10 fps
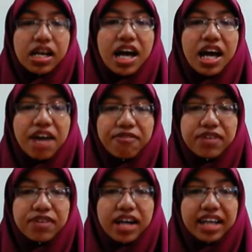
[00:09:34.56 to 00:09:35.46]

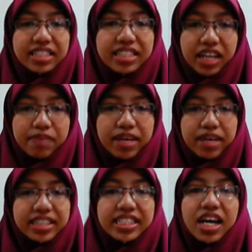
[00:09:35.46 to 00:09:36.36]
Every enzyme
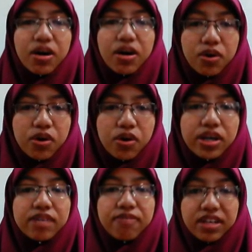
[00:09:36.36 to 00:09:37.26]
has their
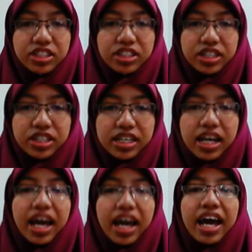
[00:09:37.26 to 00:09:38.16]
own function
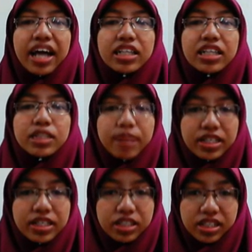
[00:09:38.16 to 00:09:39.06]
and
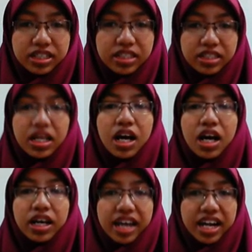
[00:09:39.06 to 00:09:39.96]
special
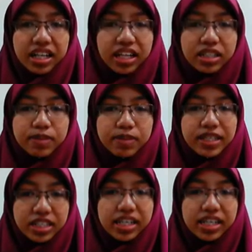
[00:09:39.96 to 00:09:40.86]

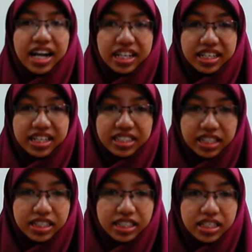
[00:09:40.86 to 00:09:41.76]

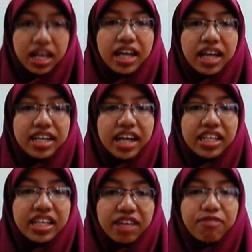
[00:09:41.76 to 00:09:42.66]
characteristics
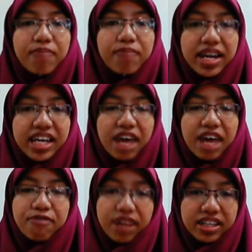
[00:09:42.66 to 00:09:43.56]
that give many
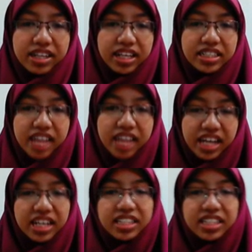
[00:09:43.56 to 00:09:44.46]
advantage
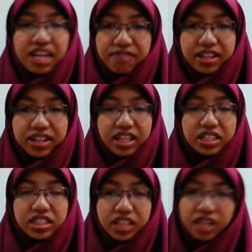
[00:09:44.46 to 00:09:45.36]
and
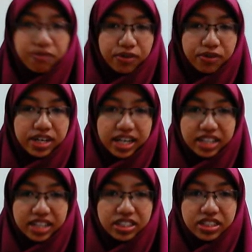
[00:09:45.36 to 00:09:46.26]
disadvantage in food
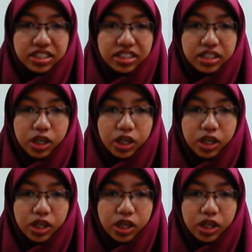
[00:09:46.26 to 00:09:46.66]
industry.